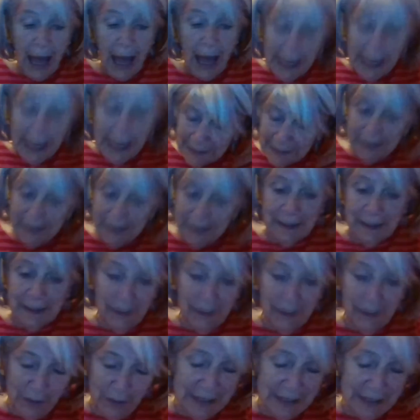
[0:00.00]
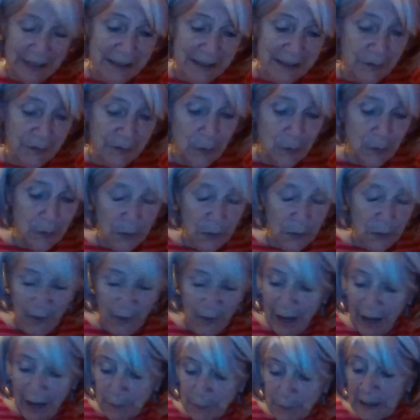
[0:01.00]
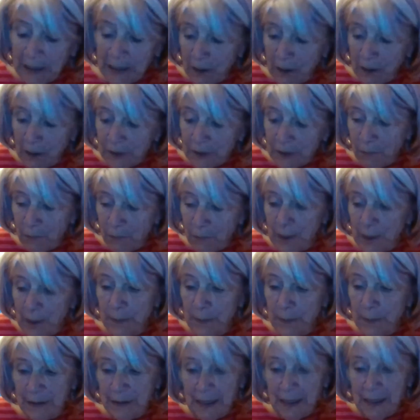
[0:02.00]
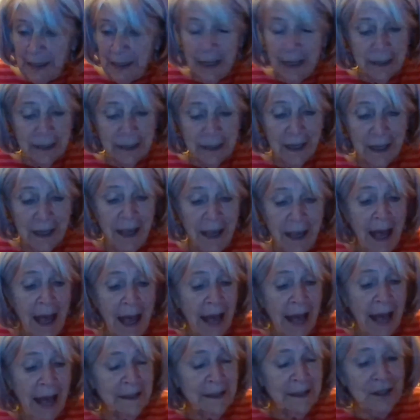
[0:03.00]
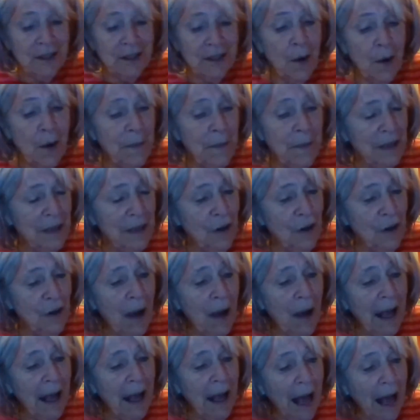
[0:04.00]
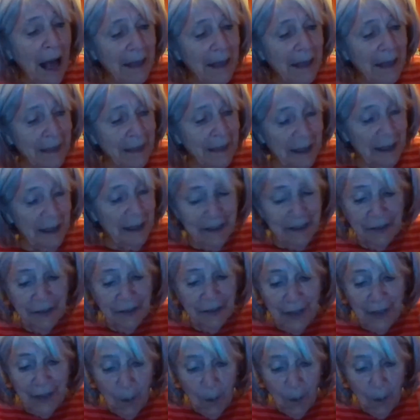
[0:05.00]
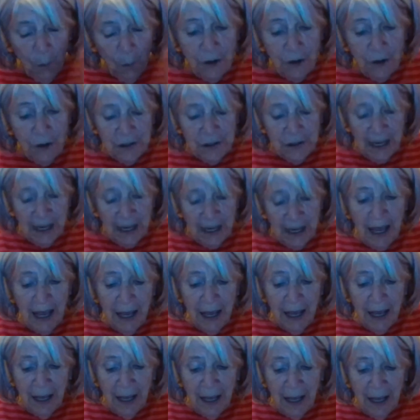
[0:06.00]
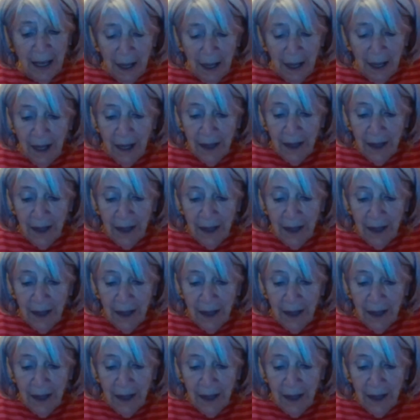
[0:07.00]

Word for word: I didn't have relatives who survived, but a lot of people did. And so, I mean, you know, I, I think that there was a,